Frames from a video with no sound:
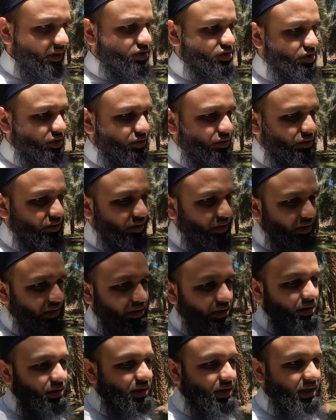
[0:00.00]
so
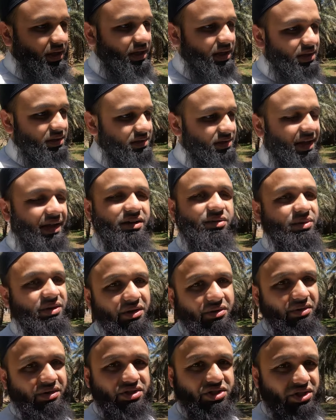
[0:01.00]
he settled
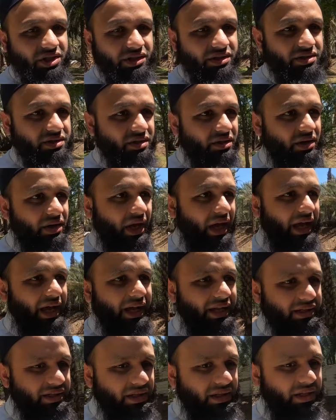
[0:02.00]
with the christians
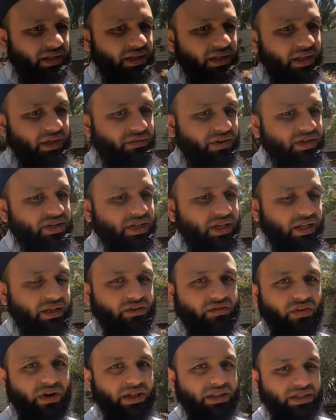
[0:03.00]
and eventually
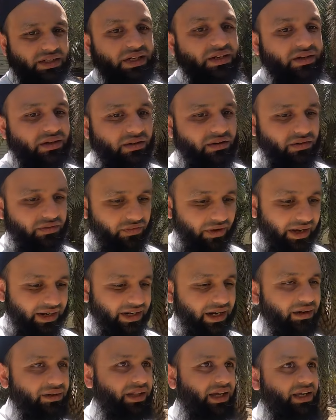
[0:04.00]
his father did
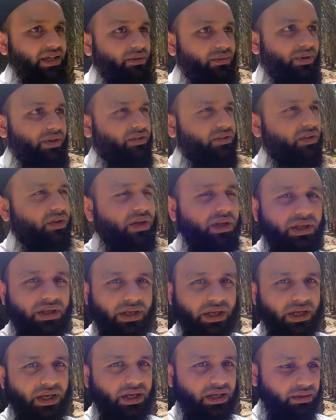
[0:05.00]
find out that he was
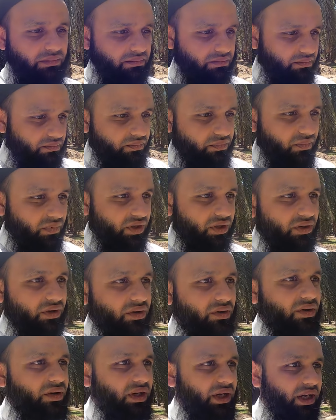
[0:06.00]
um, you
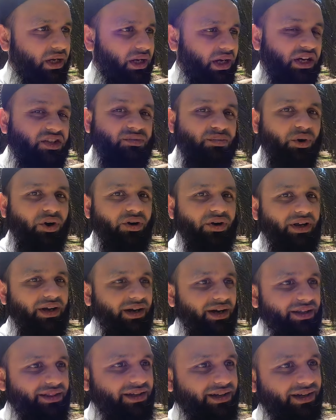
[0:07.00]
know uh,
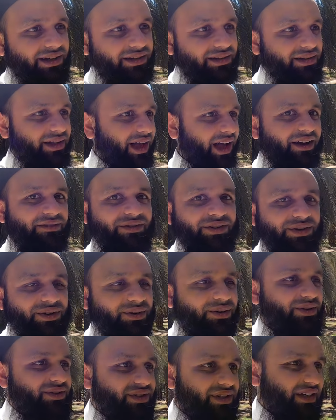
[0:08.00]
exploring other
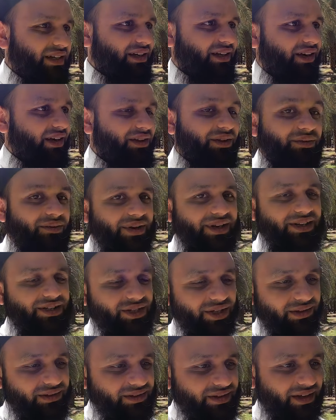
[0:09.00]
avenues uh, other
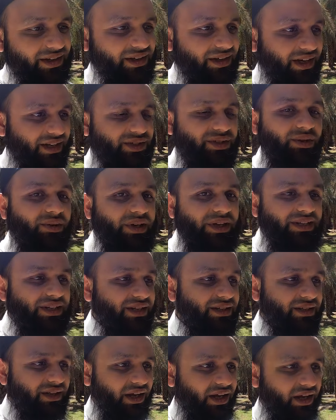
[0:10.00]
religions and so he
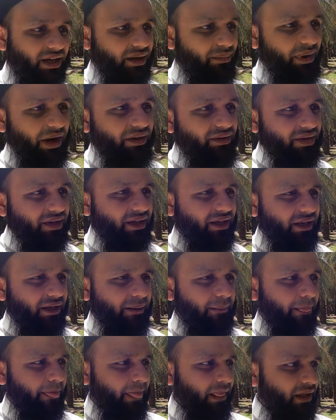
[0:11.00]
did uh,
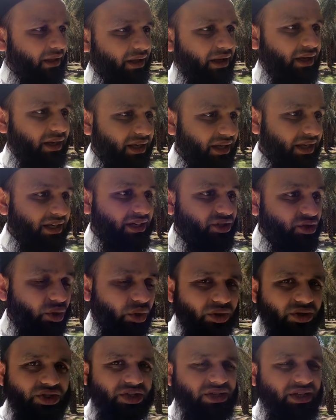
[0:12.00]
apparently uh, he
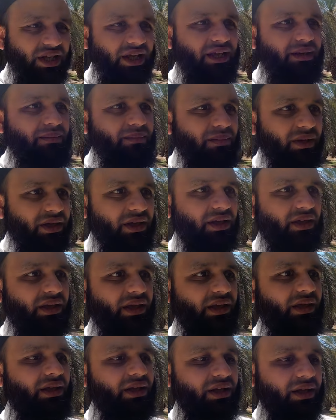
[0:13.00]
tortured him,
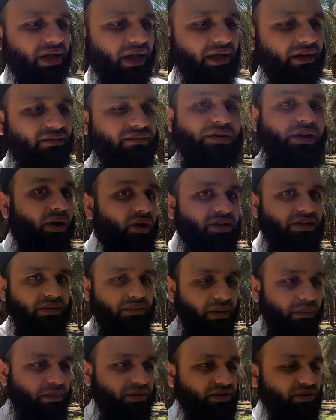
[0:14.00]
he kind of locked
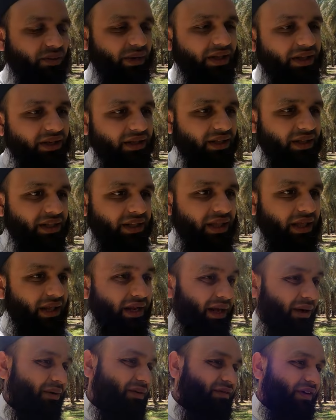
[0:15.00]
him up as well.
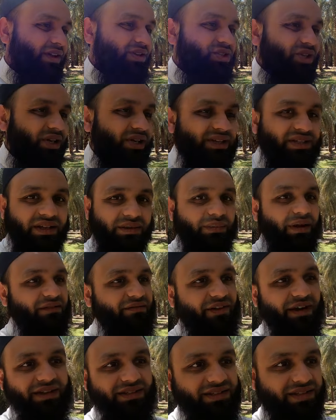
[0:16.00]
Now eventually
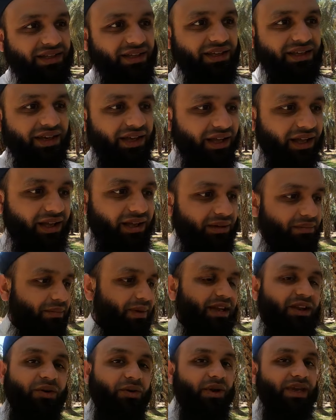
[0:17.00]
Salman Farsi uh,
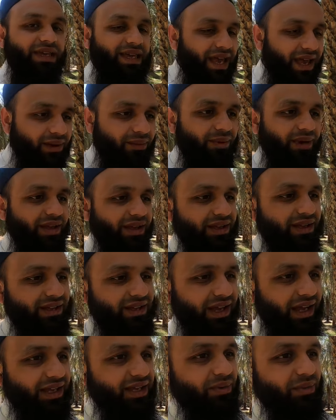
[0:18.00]
made a quick getaway
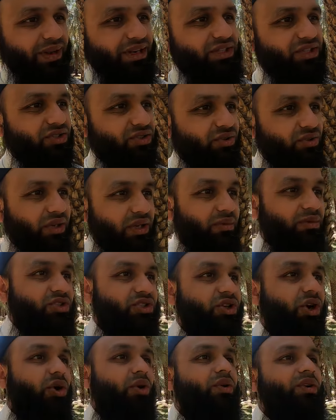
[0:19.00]
and he went to, he
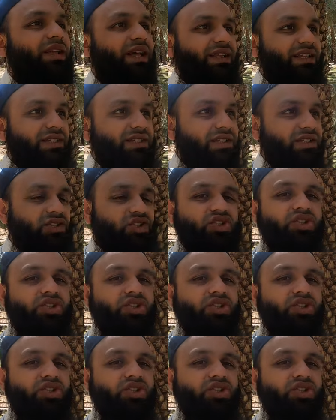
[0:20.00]
was told that there's a